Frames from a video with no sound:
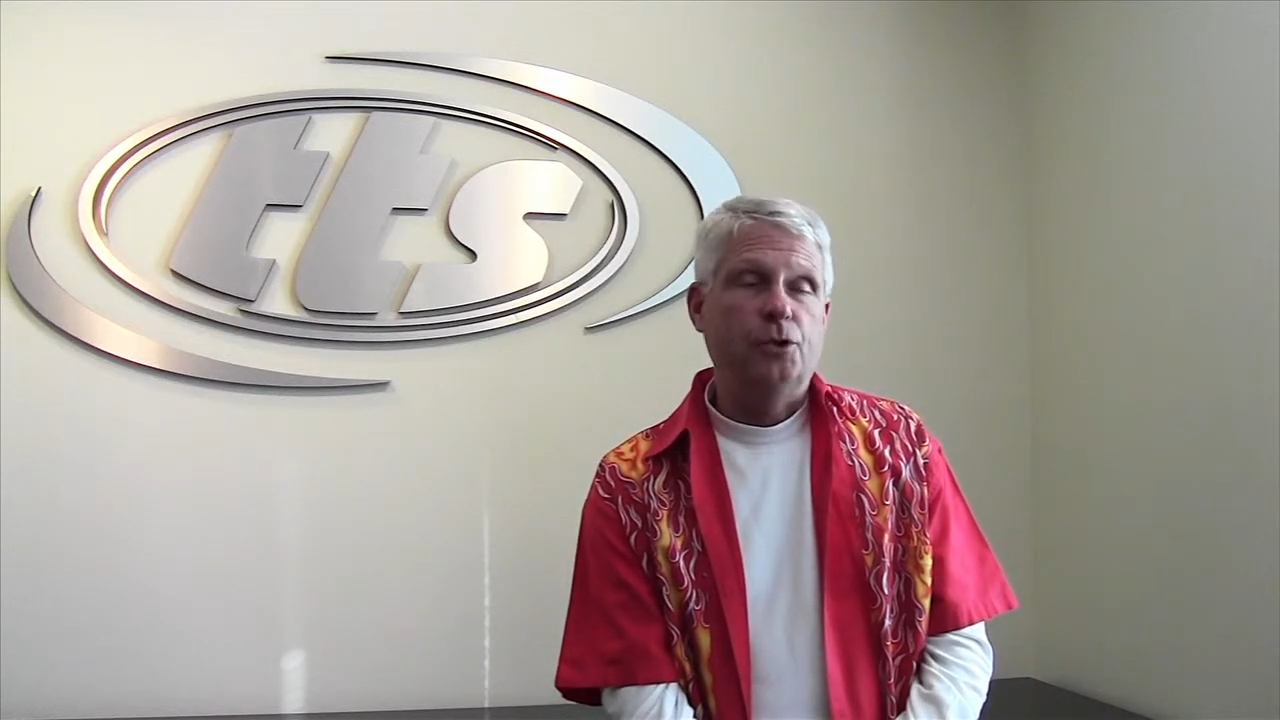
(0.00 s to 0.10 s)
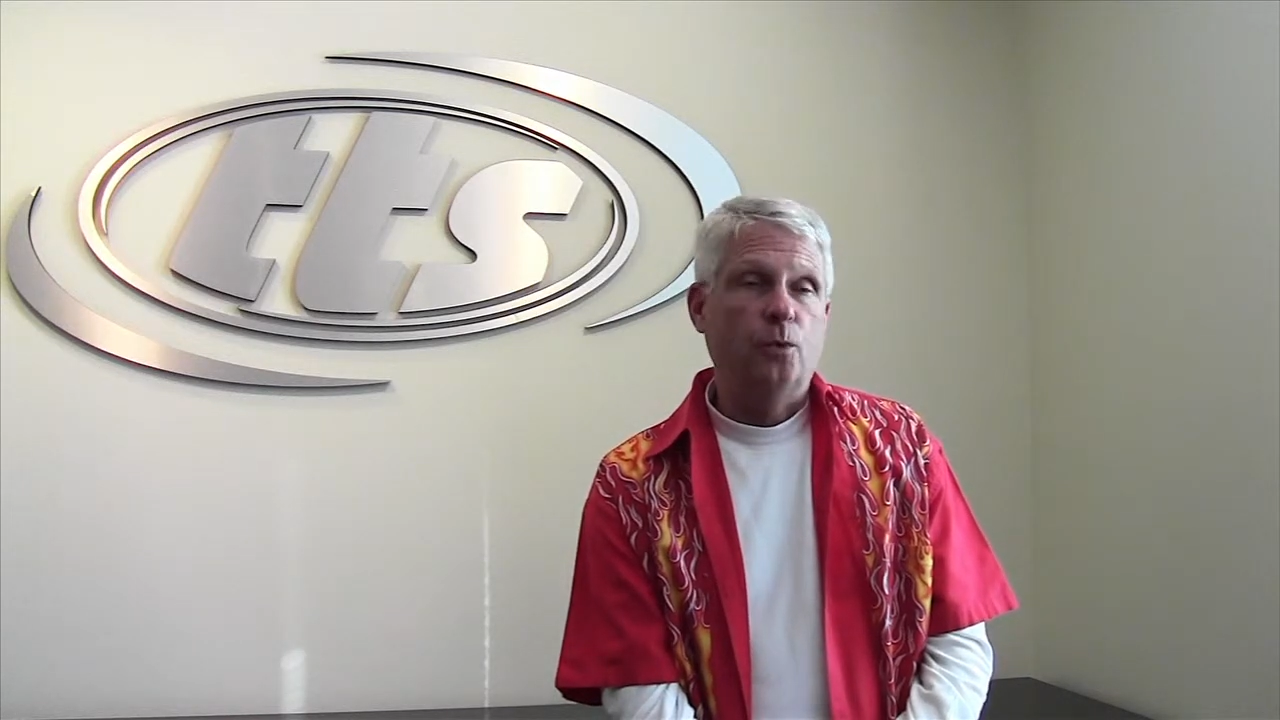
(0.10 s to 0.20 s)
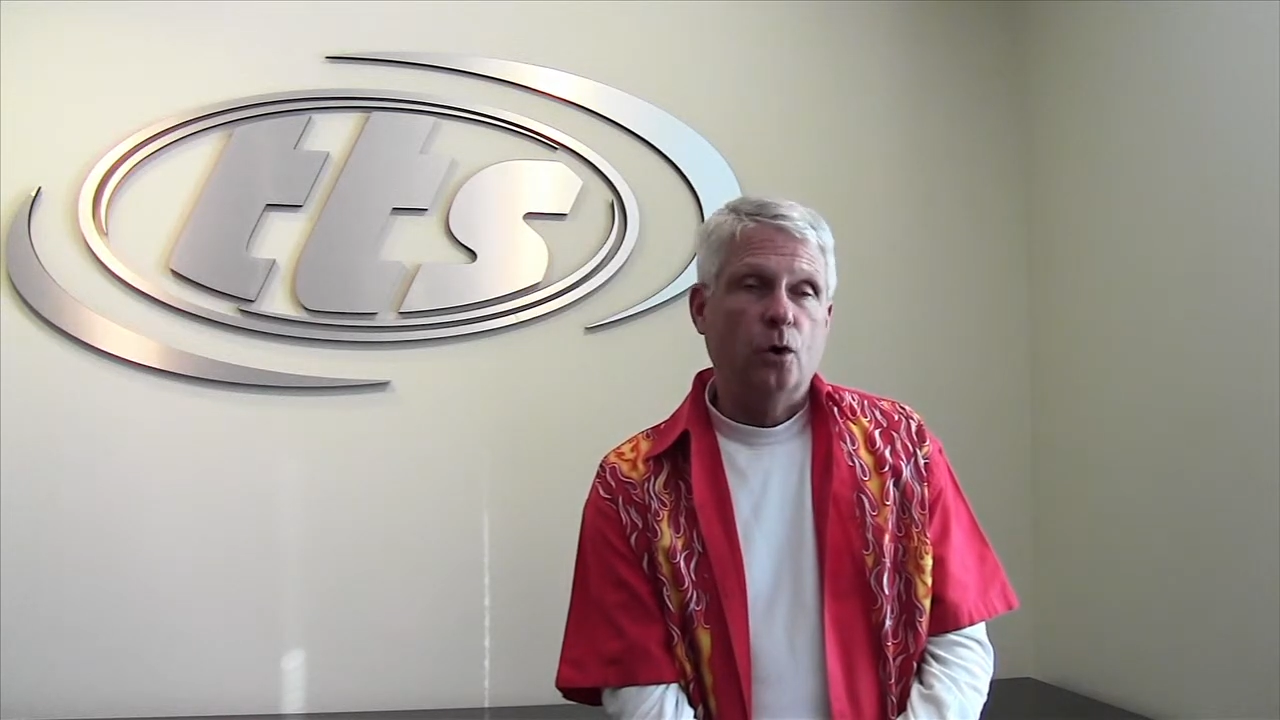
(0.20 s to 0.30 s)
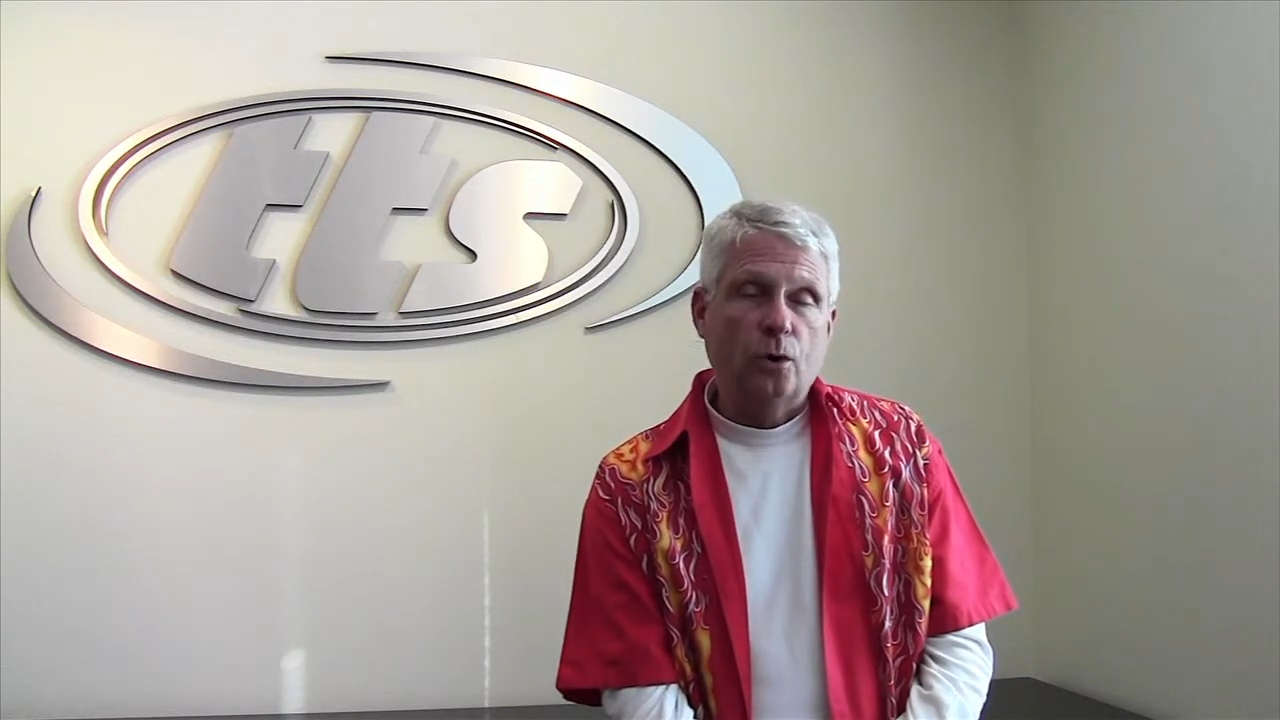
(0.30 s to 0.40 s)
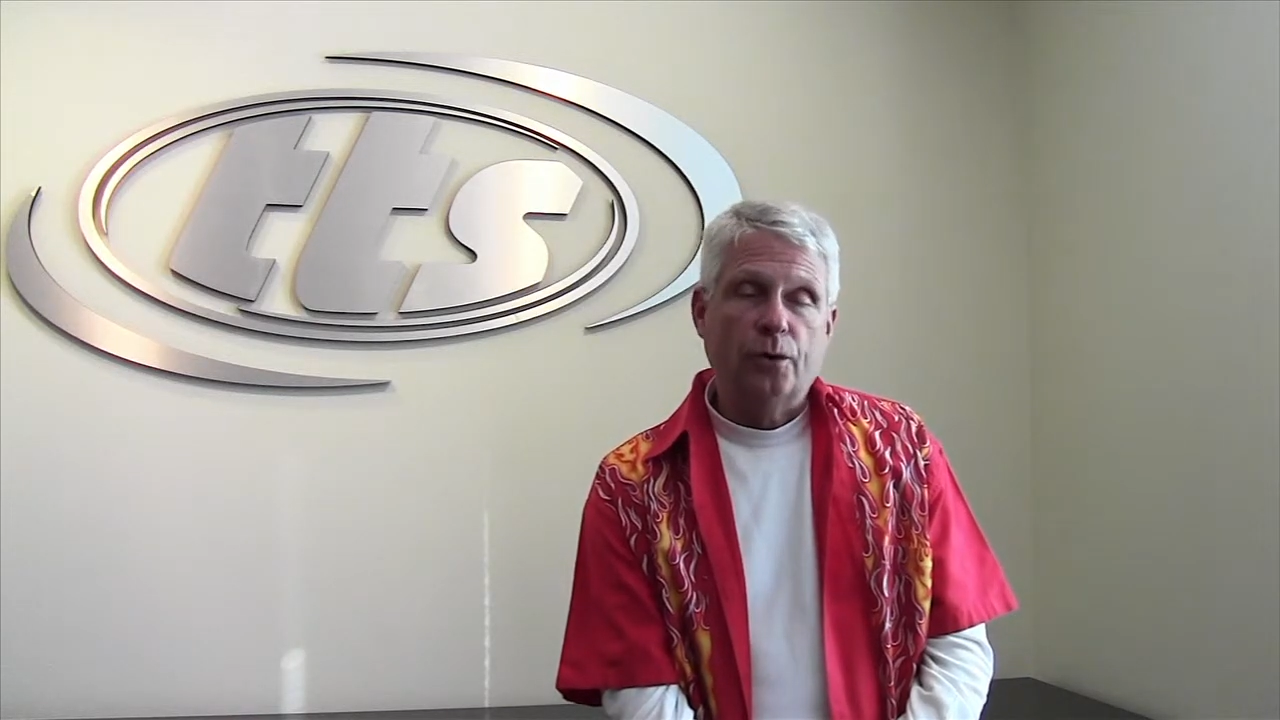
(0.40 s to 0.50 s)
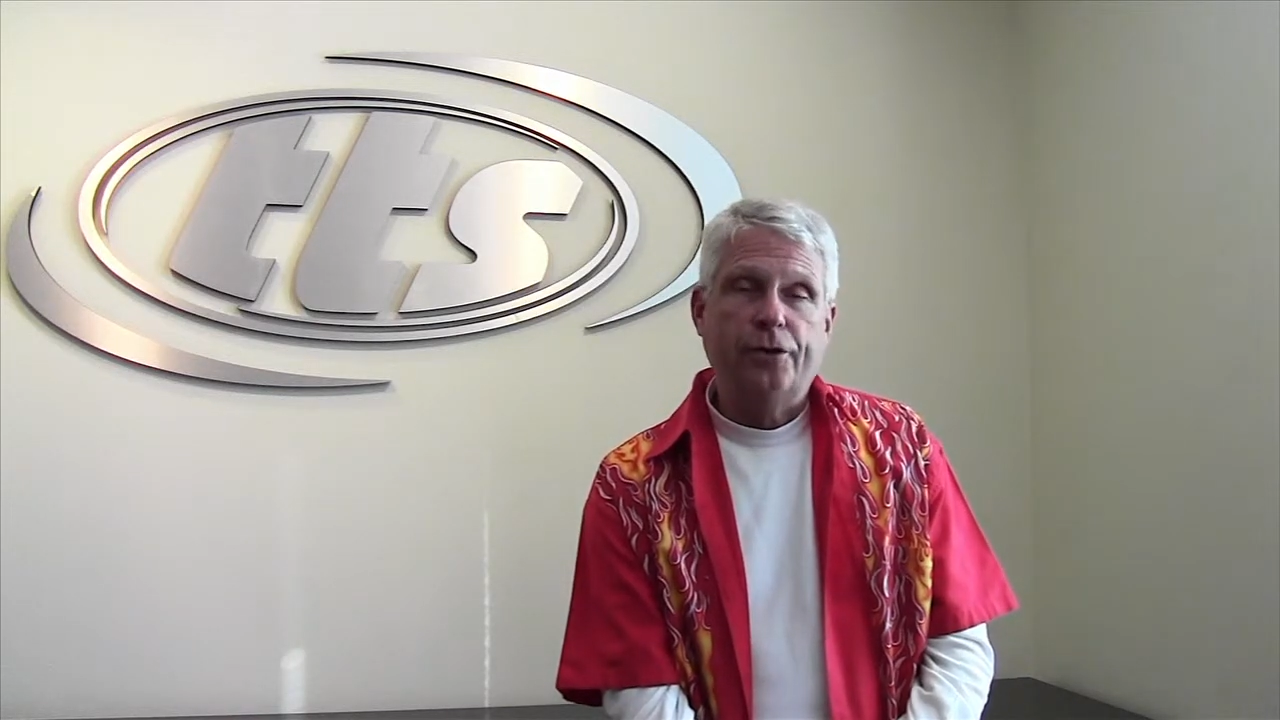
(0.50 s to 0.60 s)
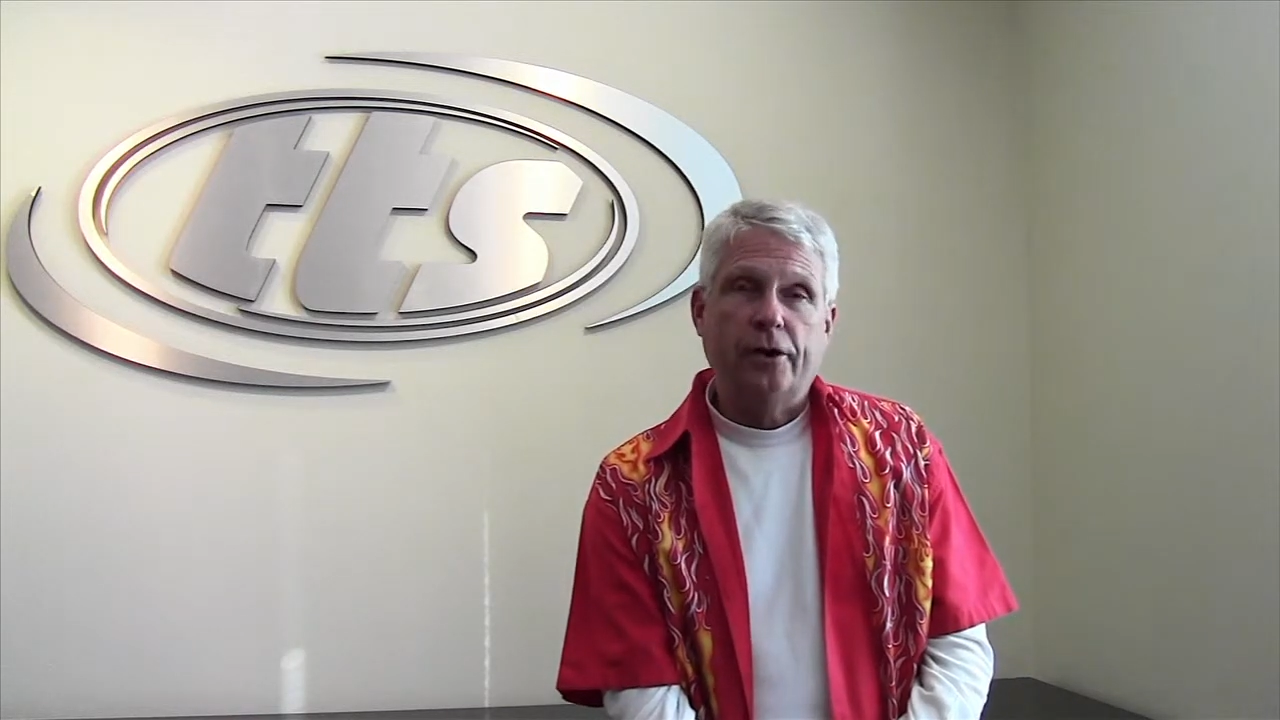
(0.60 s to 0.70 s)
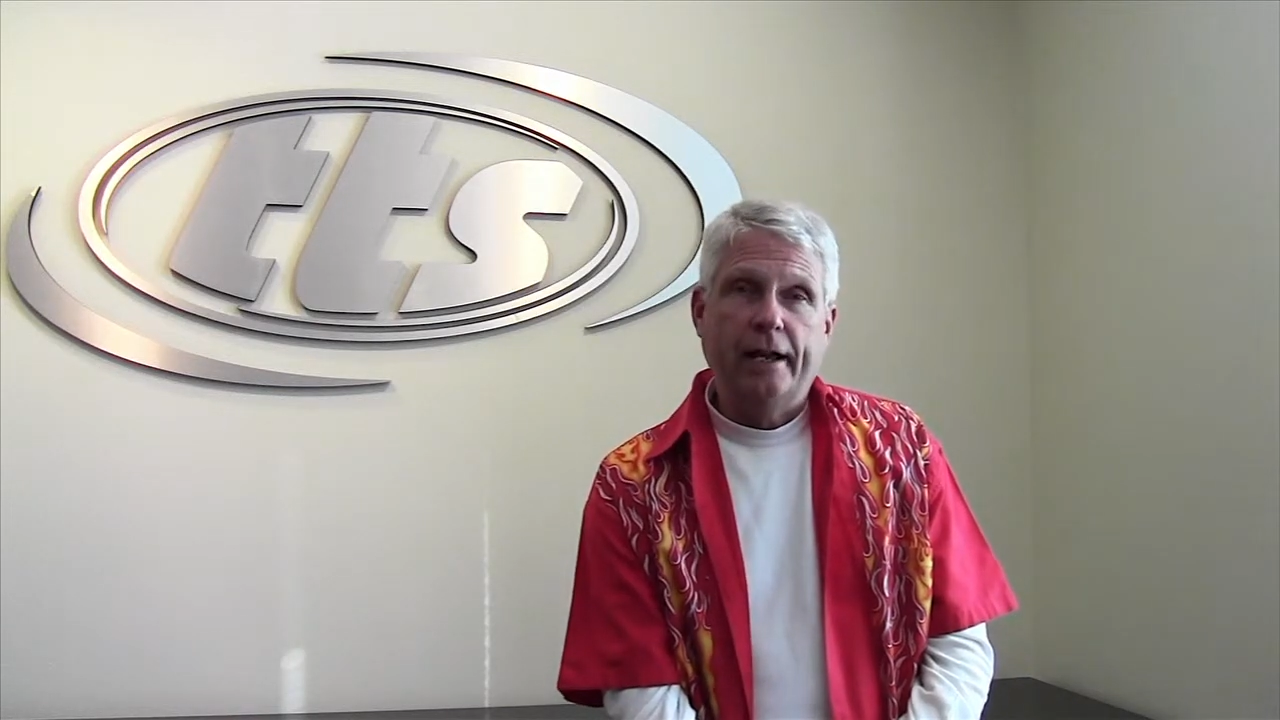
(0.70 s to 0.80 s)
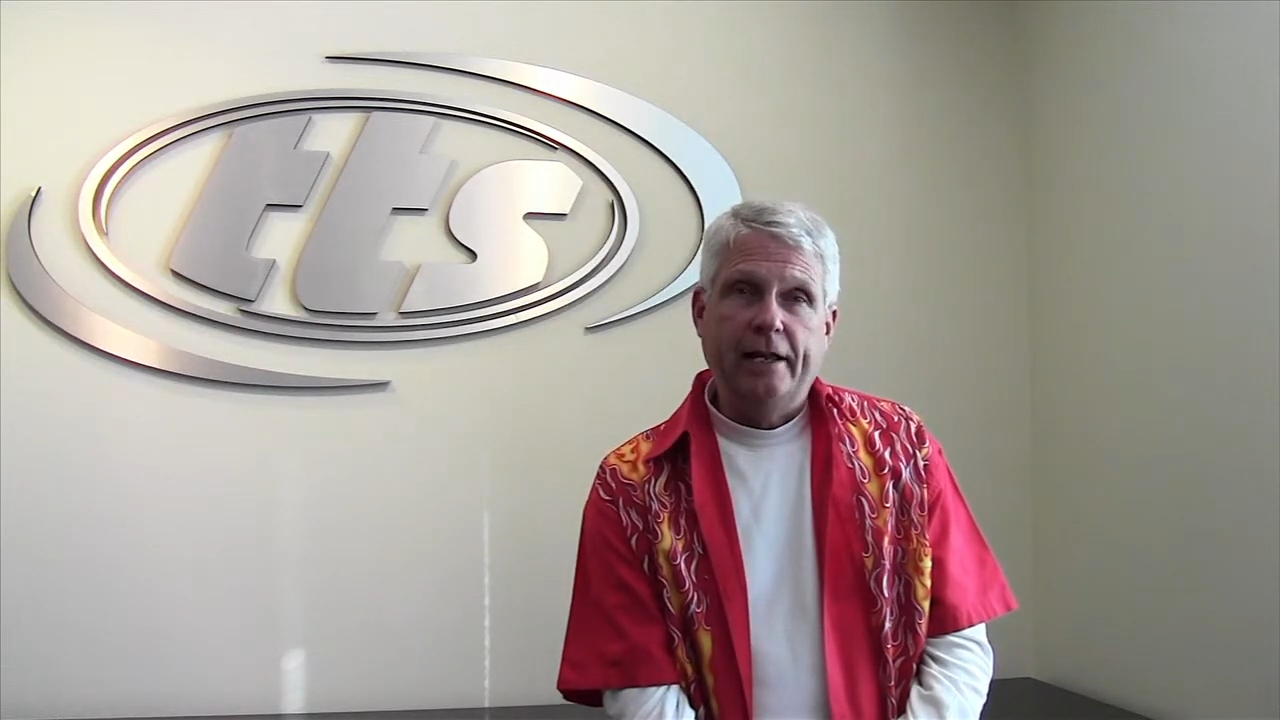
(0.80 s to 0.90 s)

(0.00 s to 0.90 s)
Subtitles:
to work with our